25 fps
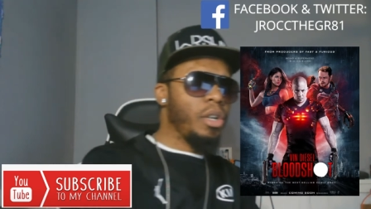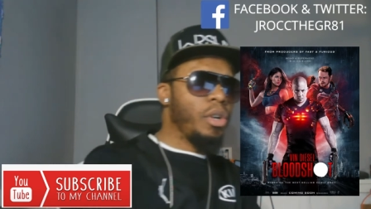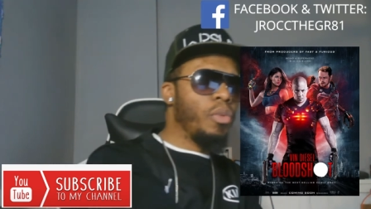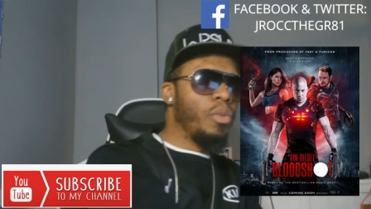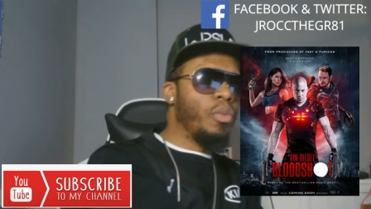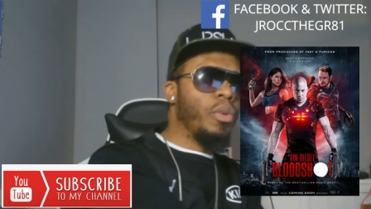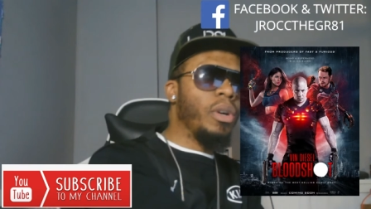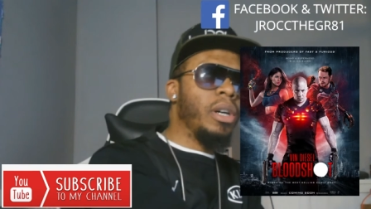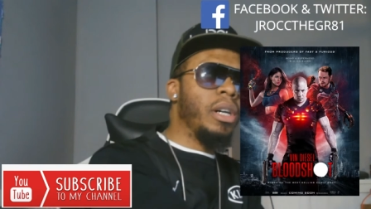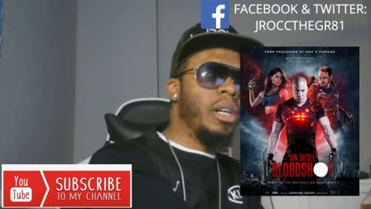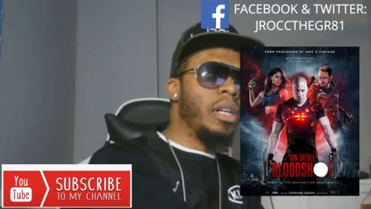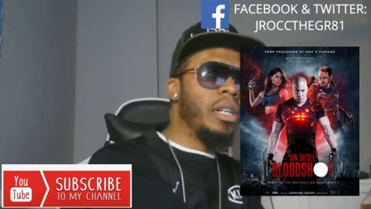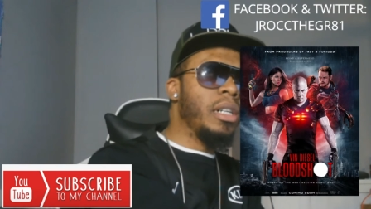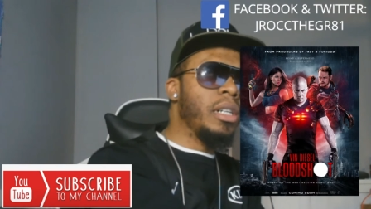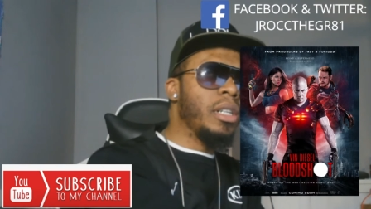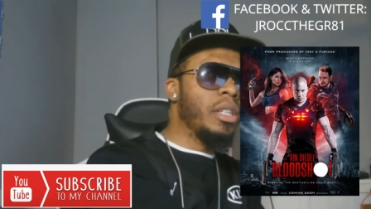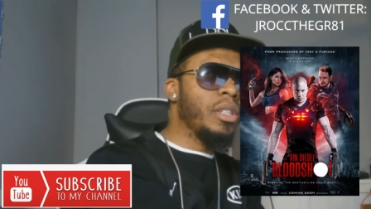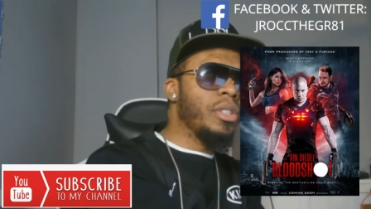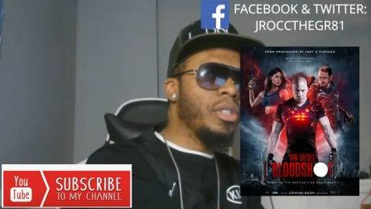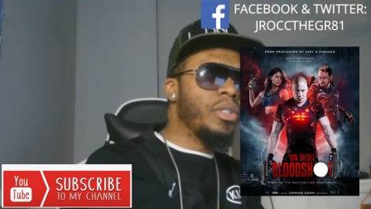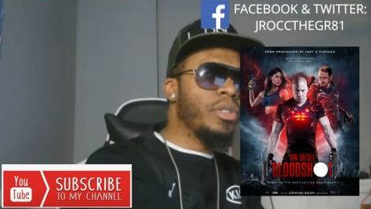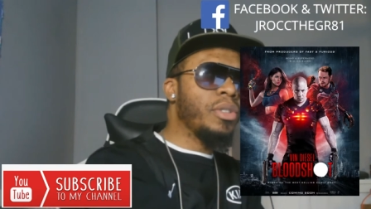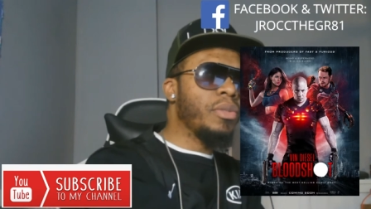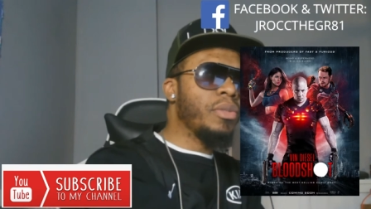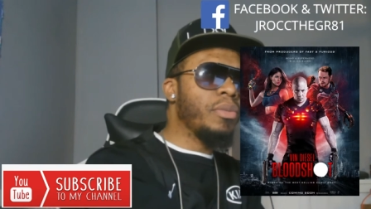
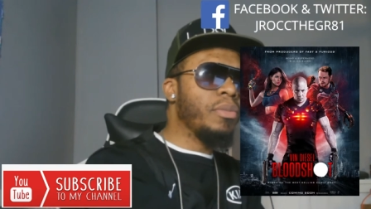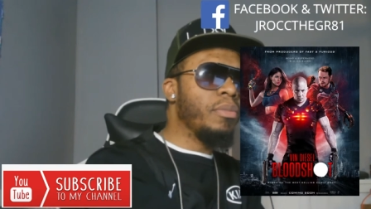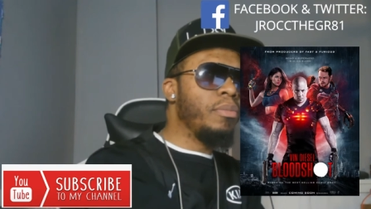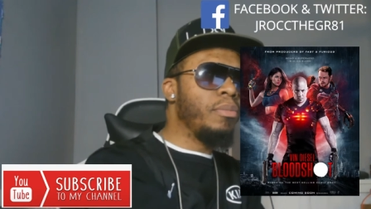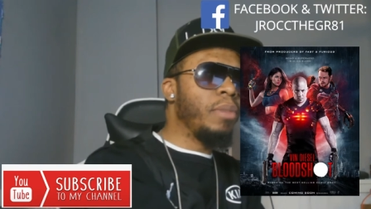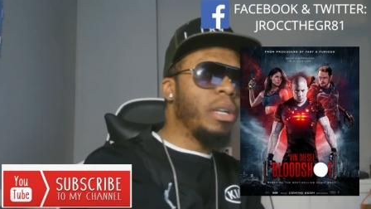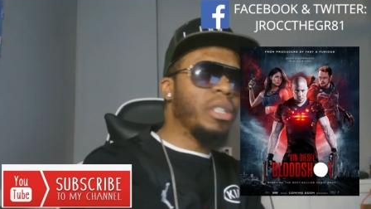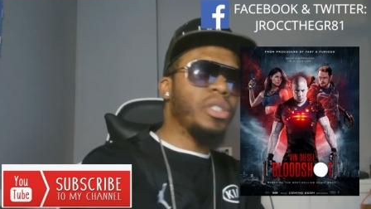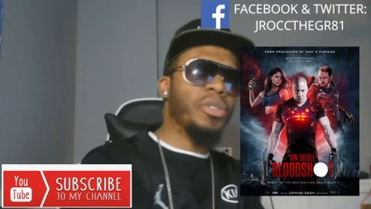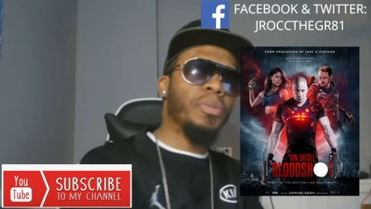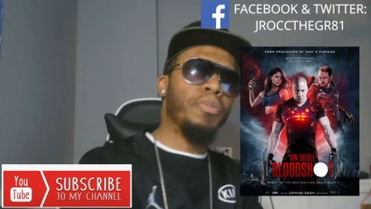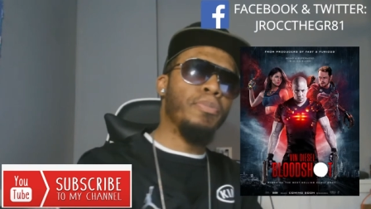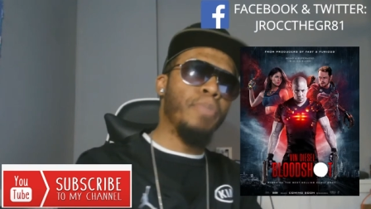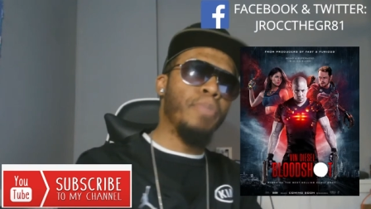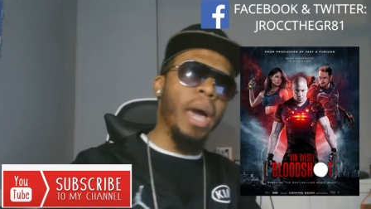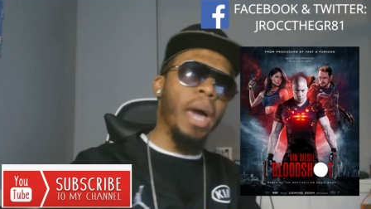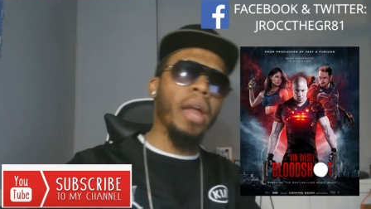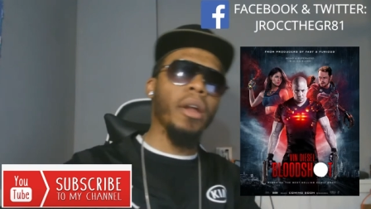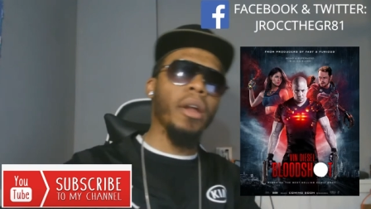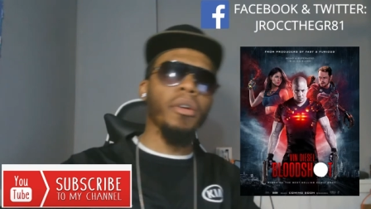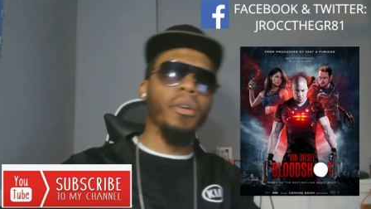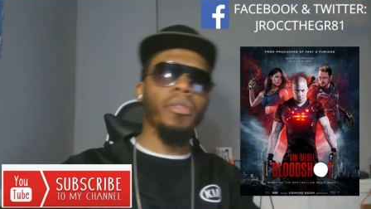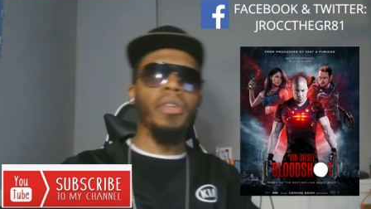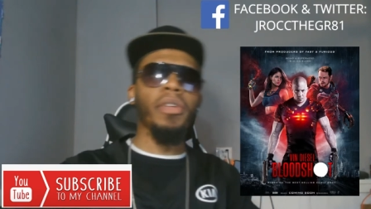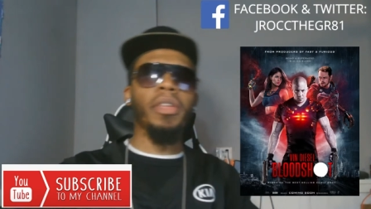was much
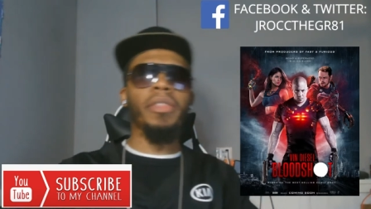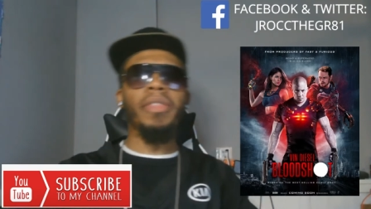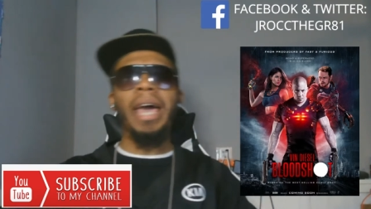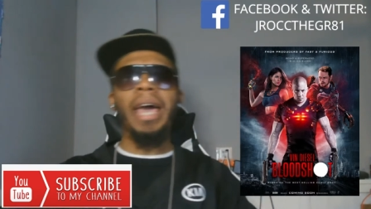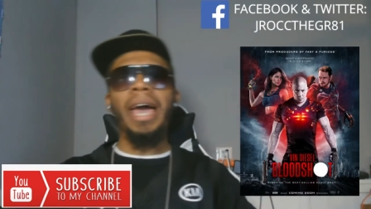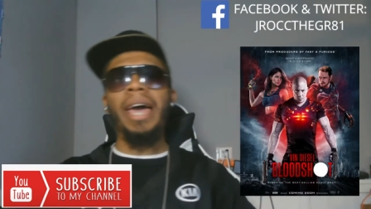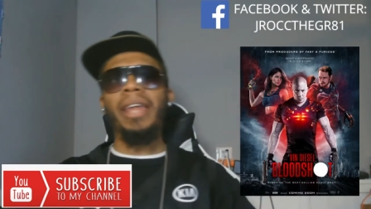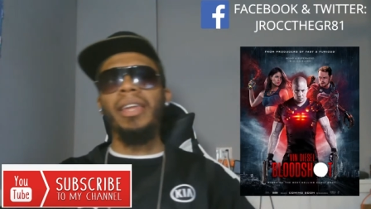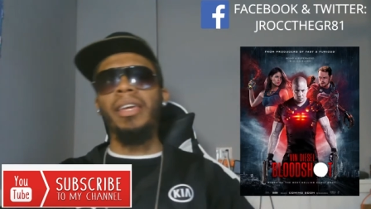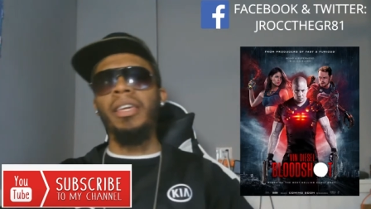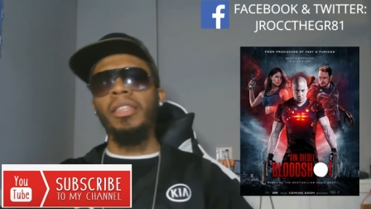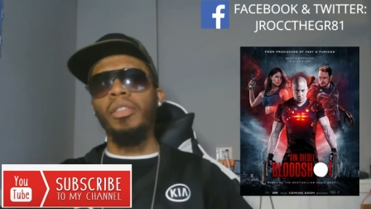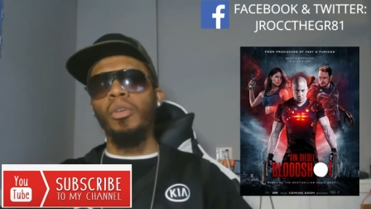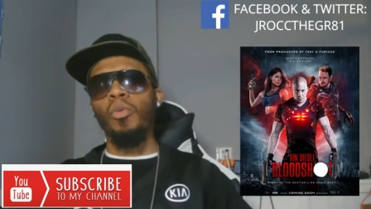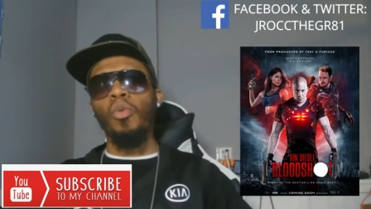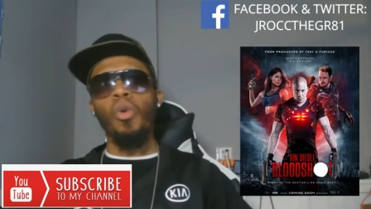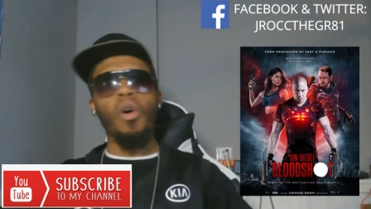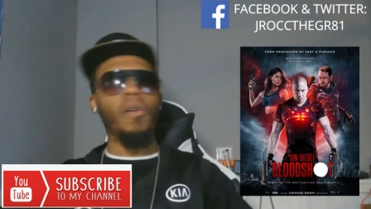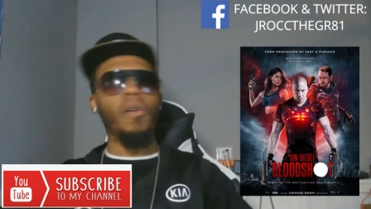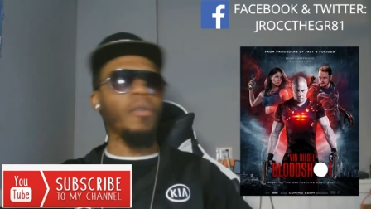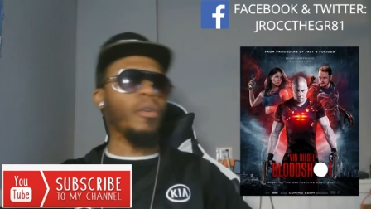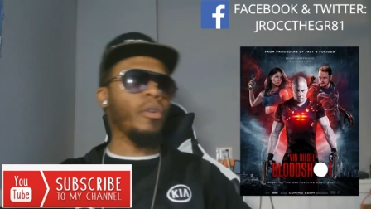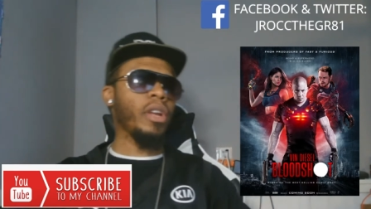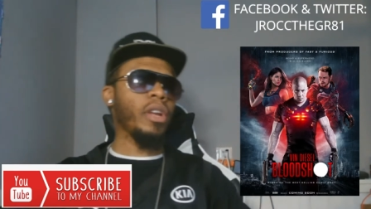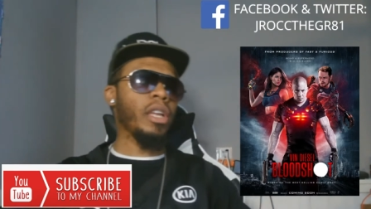better than that in the
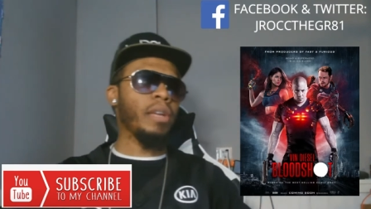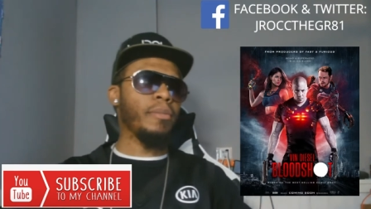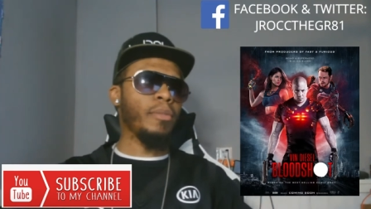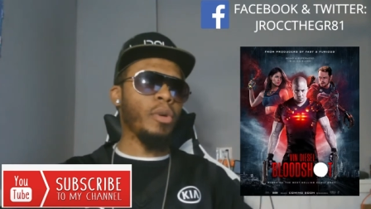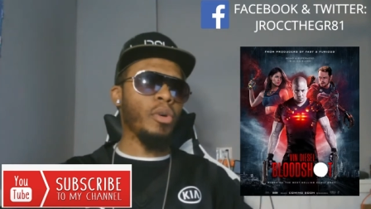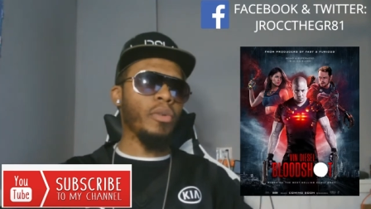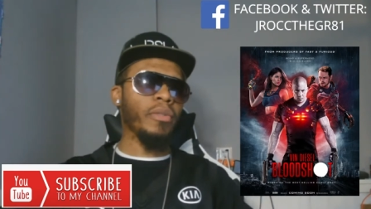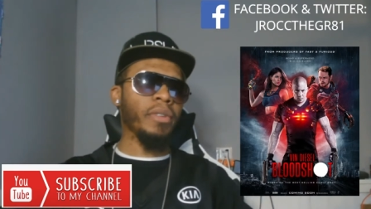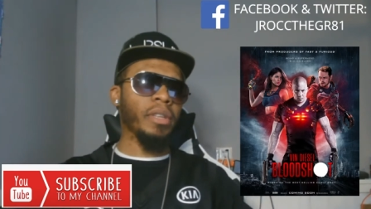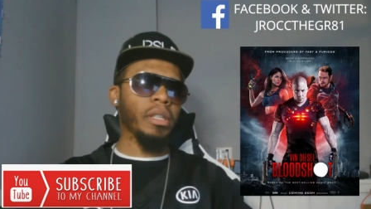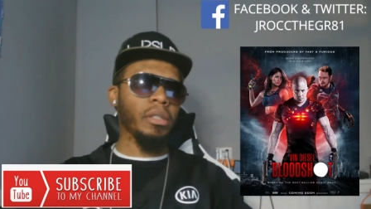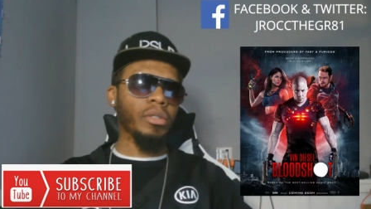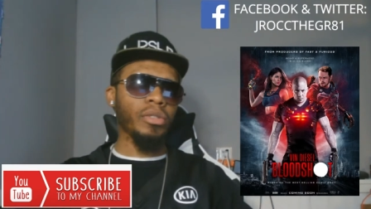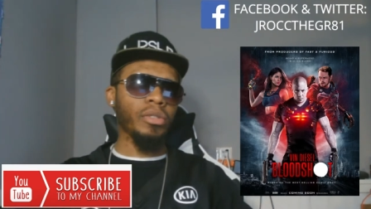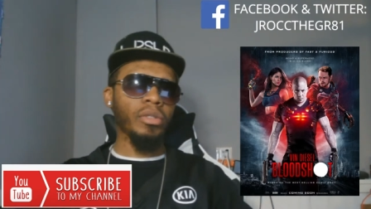Wolverine movies.